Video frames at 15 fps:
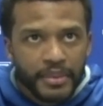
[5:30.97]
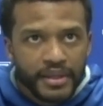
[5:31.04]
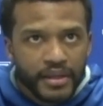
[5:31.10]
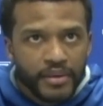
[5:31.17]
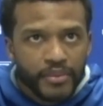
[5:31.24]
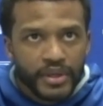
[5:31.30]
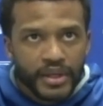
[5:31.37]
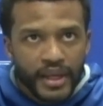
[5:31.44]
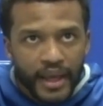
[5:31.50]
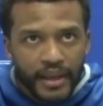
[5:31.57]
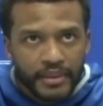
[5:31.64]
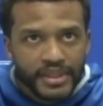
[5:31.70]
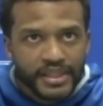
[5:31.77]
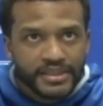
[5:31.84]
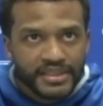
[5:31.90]
And then when the
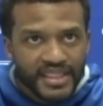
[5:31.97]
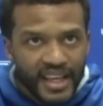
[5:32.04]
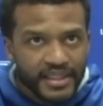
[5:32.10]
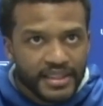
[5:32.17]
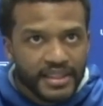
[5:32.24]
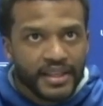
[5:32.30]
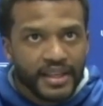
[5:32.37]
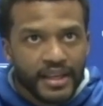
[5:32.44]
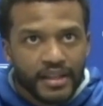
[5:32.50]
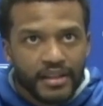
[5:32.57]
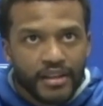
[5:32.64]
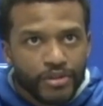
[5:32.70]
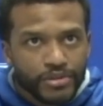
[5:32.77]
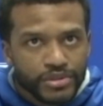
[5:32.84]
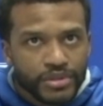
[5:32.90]
game gets tight and get
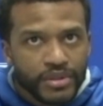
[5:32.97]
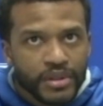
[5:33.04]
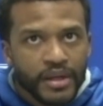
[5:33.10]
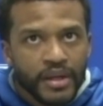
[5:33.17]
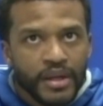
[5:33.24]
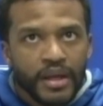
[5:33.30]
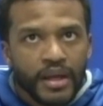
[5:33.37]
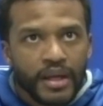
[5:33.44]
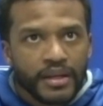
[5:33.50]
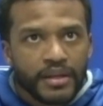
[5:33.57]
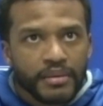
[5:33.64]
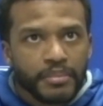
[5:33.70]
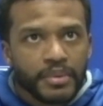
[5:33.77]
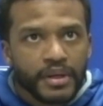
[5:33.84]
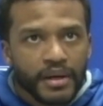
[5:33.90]
closer and
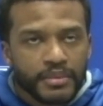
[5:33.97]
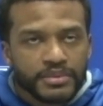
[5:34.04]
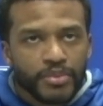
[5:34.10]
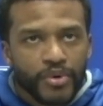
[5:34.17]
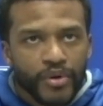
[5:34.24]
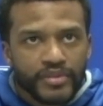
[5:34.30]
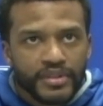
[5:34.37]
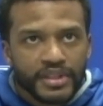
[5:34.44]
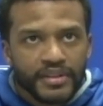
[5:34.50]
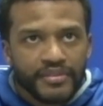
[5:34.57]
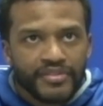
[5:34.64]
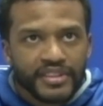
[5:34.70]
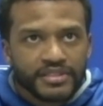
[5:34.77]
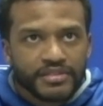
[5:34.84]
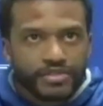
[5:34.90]
it becomes more of a
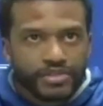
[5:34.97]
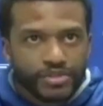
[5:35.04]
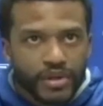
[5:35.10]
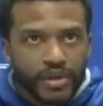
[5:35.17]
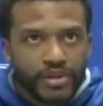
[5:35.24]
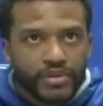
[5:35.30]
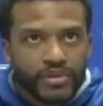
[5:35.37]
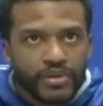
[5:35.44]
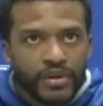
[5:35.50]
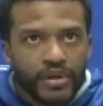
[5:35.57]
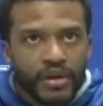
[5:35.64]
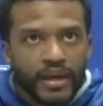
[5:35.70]
defensive struggle,